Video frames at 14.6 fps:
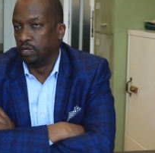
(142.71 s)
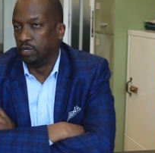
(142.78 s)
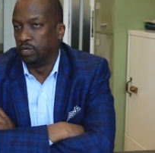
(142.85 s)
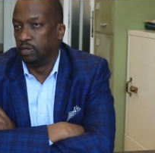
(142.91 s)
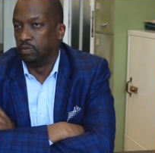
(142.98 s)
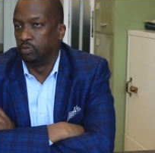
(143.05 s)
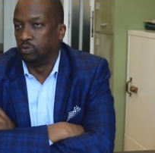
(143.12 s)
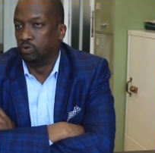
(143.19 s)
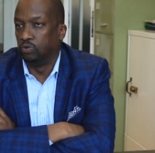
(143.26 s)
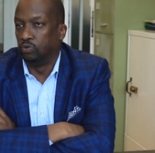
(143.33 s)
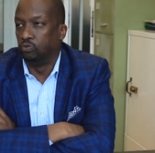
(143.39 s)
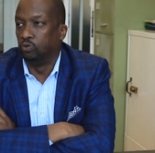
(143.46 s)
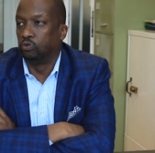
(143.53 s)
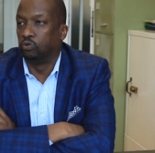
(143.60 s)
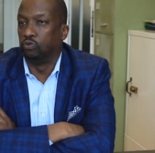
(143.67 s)
um, con
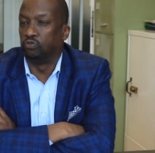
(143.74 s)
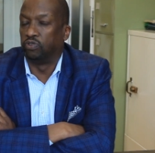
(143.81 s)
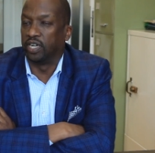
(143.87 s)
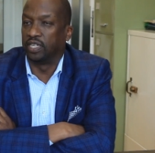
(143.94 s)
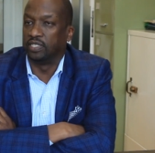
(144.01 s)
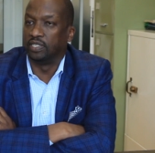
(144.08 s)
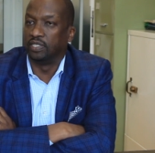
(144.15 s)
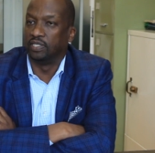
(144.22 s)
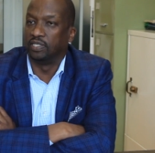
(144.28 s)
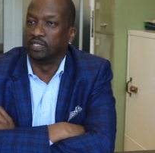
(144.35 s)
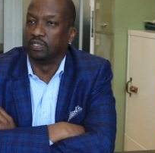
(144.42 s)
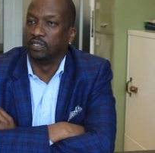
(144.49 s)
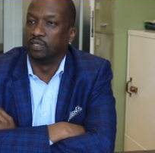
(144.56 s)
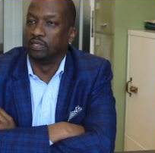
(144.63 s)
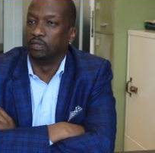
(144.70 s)
road contractors
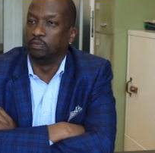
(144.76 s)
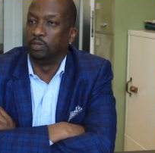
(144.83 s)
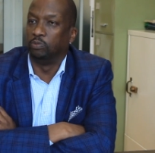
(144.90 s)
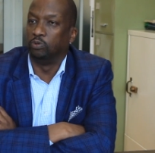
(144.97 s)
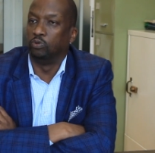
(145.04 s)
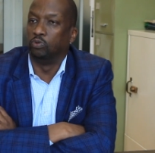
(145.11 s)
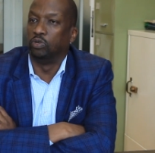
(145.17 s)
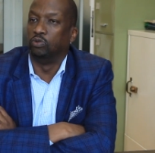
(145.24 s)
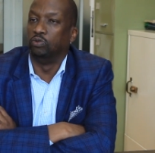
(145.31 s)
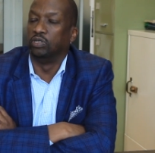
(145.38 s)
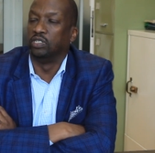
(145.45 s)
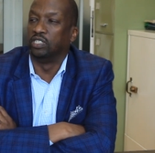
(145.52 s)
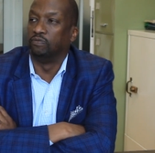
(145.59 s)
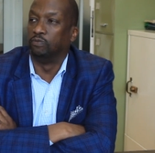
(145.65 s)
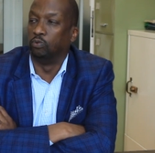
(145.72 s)
and the people who are
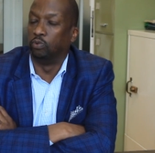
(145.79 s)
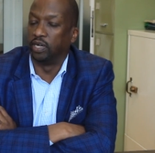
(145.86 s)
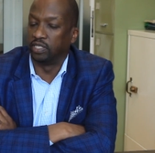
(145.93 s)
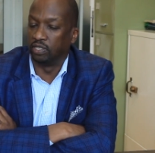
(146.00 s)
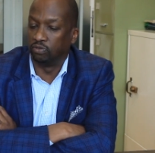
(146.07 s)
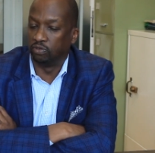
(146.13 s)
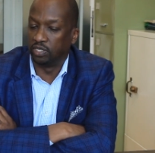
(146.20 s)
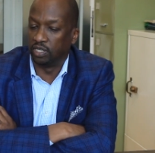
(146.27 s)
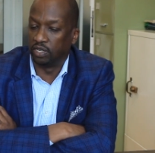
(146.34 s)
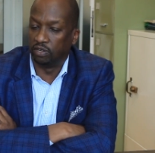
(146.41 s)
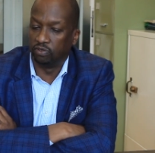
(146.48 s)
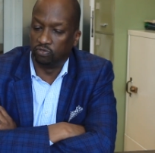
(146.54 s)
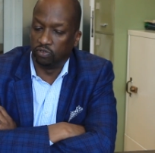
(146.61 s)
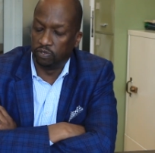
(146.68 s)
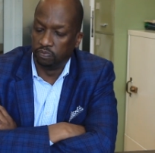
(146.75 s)
doing civil works across the
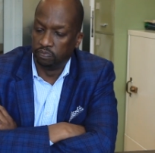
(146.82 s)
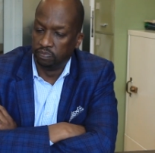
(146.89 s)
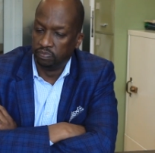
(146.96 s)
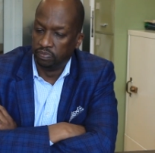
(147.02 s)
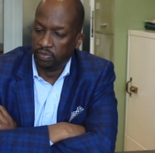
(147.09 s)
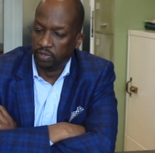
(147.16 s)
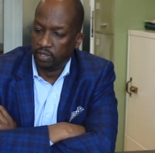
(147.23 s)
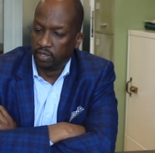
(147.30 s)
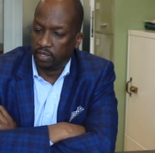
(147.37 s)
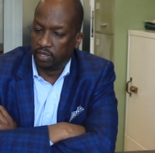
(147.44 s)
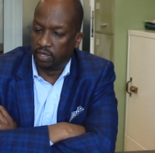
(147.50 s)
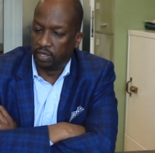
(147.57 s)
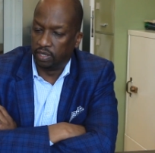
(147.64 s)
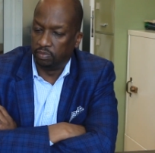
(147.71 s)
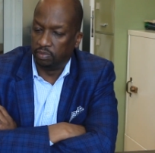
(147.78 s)
country, yes.
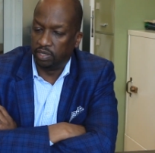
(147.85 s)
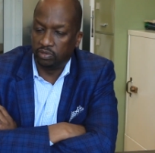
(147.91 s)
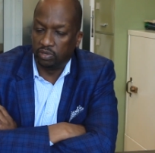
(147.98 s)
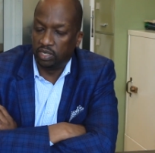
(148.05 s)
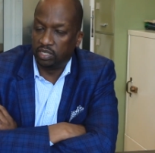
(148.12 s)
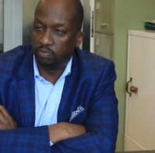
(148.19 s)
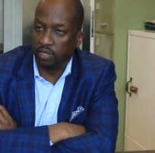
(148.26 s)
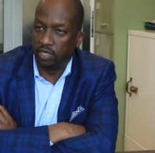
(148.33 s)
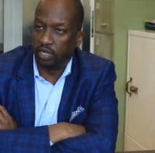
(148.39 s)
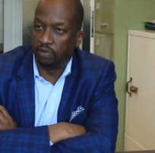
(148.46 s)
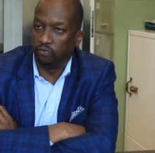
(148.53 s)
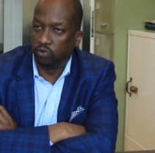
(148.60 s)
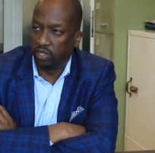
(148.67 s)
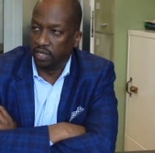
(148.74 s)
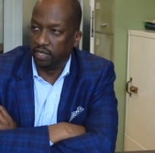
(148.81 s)
um, as well as in a
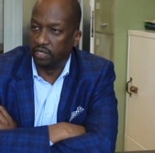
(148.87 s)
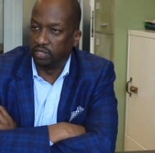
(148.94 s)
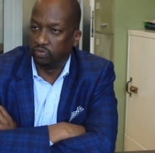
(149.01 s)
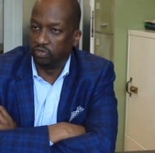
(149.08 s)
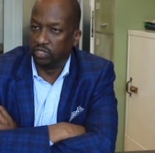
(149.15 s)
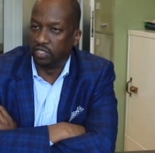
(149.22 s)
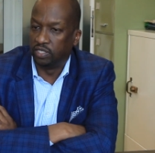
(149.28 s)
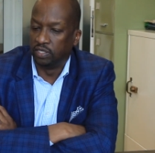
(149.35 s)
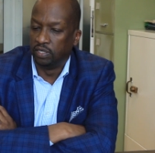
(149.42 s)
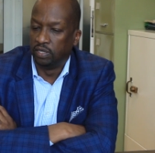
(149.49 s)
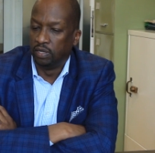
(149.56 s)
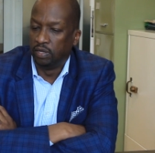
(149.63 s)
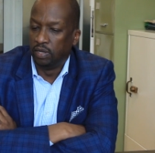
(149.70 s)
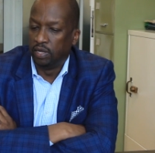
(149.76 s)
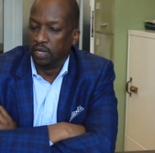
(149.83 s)
few other industries.
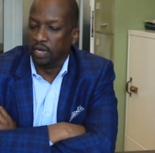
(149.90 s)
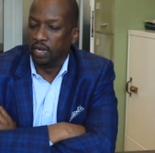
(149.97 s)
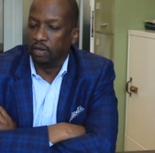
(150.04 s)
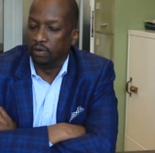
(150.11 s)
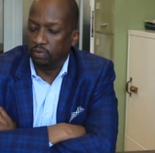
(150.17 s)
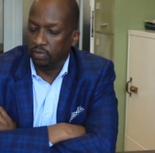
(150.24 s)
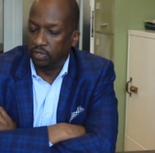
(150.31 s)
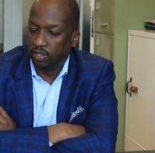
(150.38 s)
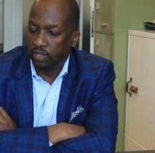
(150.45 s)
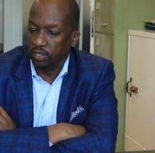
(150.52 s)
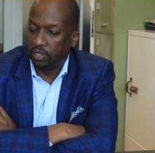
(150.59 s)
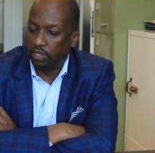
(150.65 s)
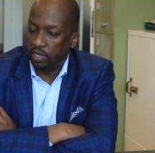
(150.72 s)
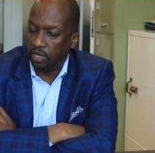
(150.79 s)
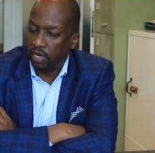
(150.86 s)
Now,
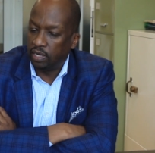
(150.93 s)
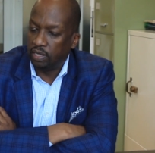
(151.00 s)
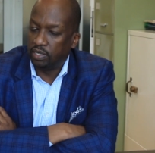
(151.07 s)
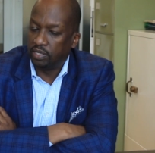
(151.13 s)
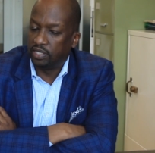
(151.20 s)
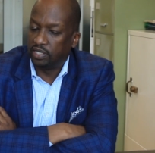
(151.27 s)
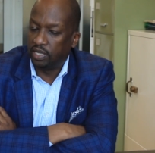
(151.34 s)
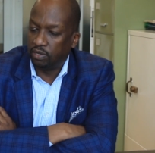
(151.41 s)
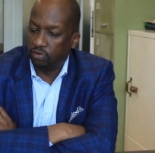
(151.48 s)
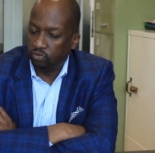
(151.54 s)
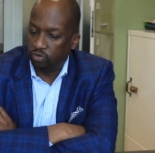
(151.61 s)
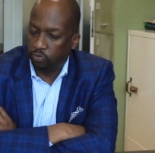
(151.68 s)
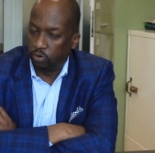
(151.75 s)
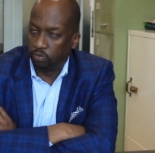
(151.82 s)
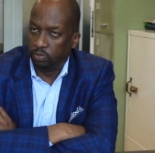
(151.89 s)
the
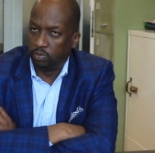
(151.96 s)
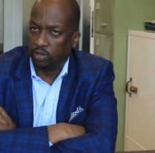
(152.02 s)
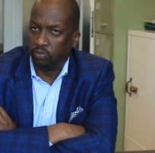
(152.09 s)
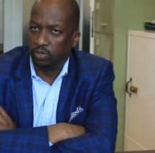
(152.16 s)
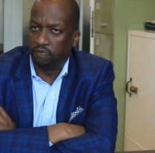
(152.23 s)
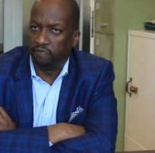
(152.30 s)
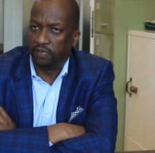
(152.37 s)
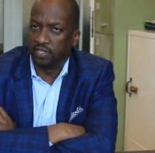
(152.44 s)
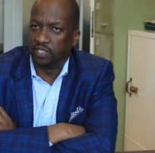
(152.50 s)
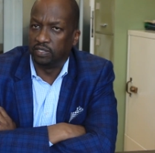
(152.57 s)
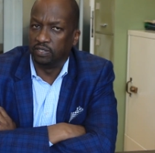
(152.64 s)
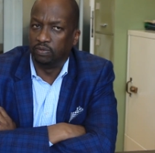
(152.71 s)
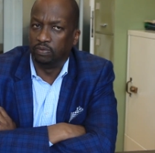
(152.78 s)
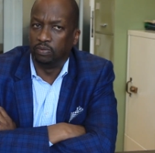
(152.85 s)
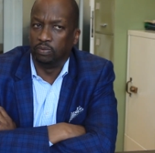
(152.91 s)
secondary problem that we
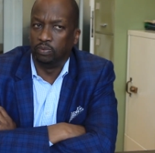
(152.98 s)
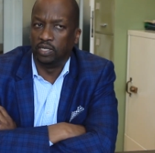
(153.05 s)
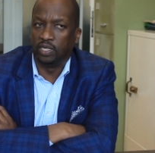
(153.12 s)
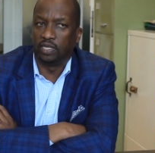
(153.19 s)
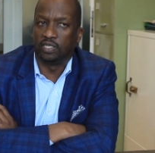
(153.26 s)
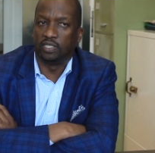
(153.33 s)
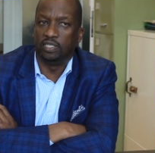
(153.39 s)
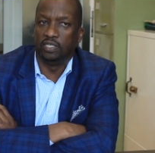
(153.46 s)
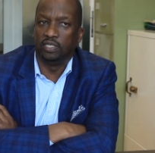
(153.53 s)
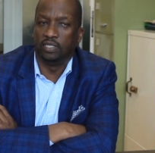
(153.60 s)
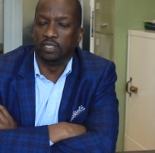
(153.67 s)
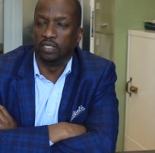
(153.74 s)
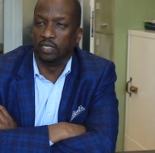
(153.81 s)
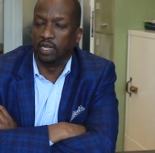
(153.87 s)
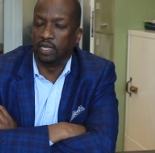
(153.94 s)
face, we are
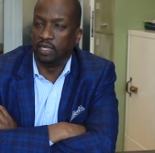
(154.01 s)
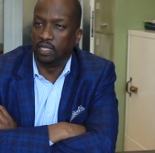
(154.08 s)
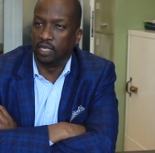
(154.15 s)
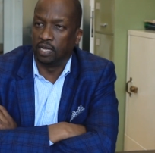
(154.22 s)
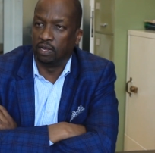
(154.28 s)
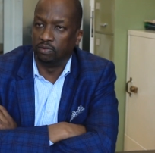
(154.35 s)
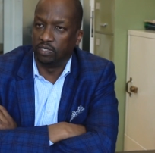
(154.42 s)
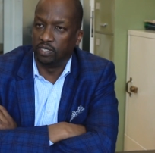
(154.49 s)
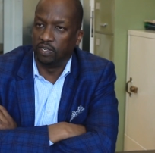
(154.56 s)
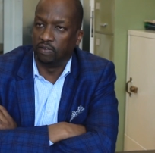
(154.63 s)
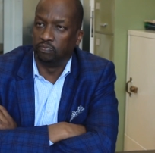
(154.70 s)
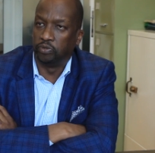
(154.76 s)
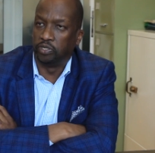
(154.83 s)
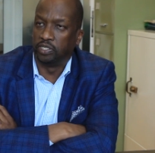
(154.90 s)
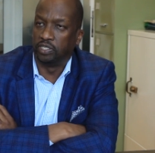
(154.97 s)
seeing in the, in the county
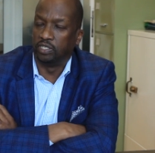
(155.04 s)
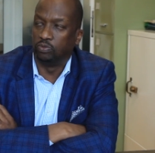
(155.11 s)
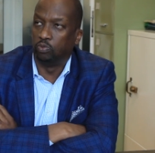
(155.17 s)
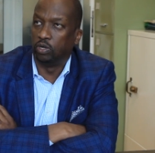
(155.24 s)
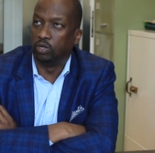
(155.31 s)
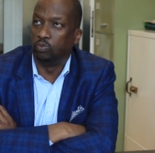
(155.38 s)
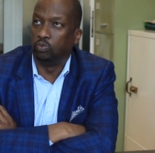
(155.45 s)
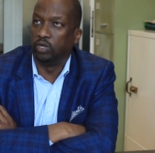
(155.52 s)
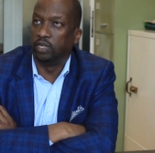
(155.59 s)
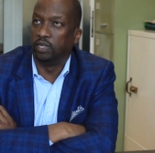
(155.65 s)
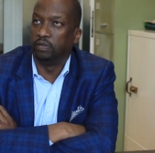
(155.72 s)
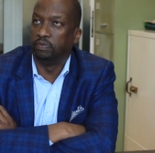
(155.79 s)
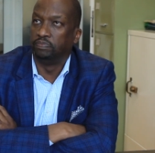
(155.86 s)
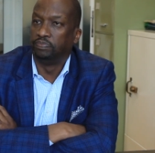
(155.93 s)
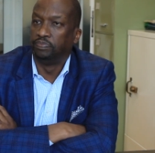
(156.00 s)
governments is one
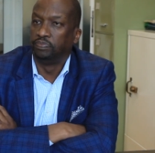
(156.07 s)
where